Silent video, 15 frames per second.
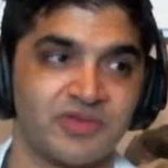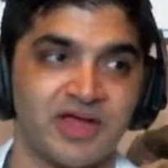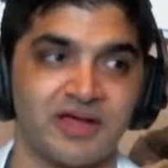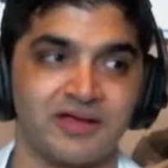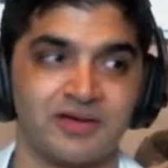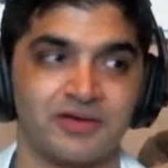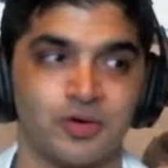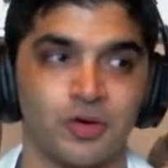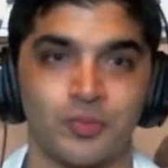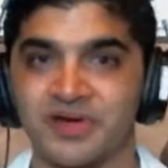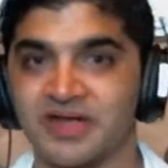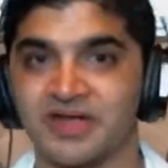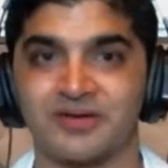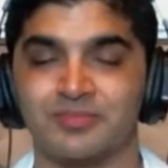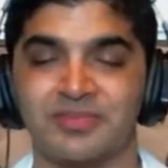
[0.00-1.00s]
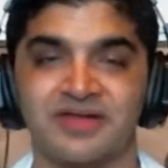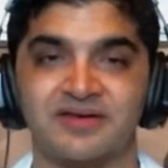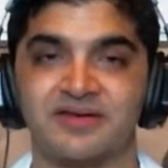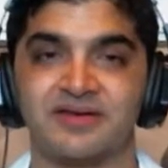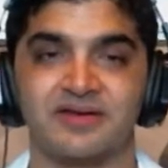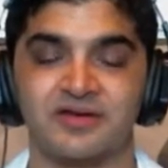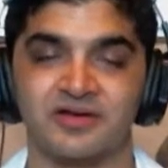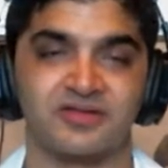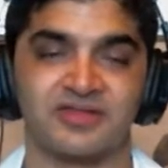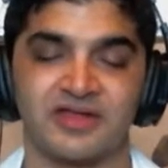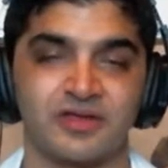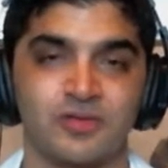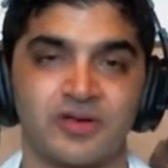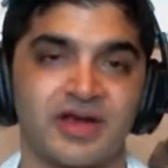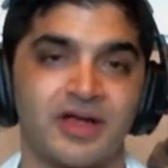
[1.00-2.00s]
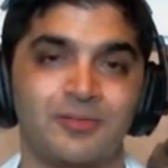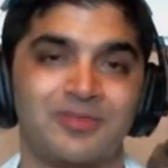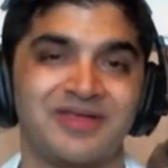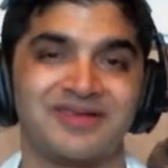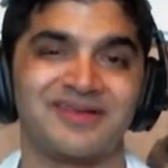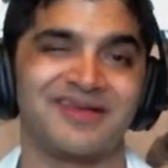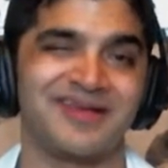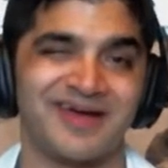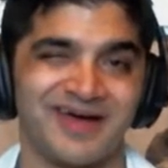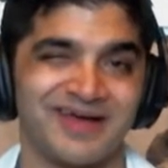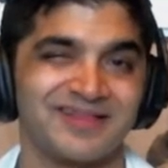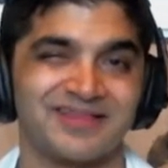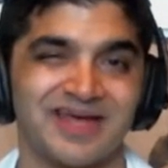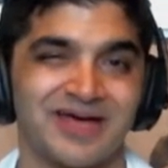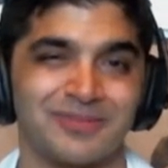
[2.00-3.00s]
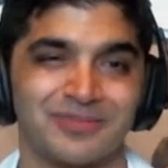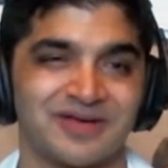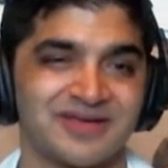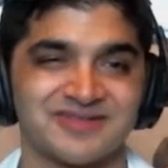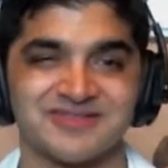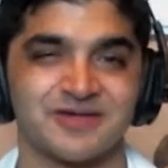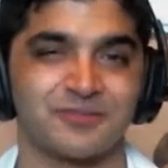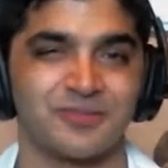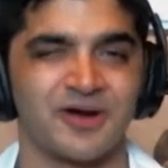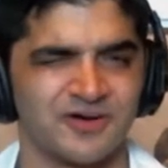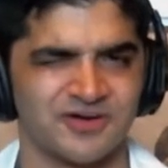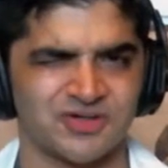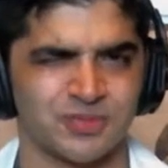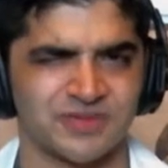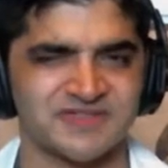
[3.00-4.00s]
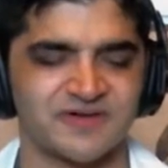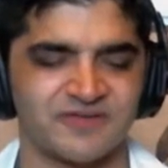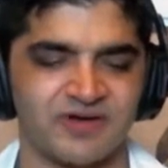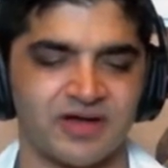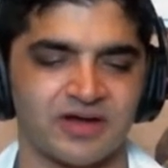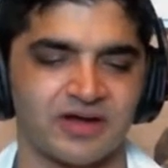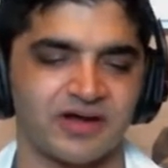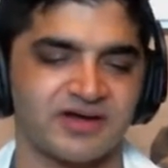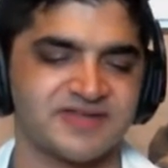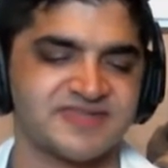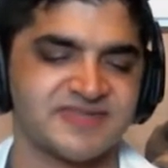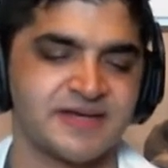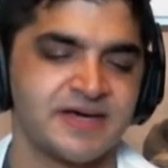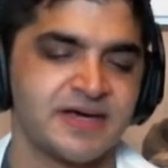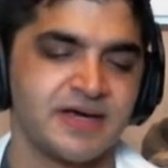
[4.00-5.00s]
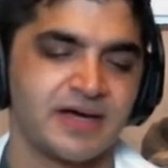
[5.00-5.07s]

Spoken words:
that nobody can be, that you cannot be denied that because your marriage wasn't recognized.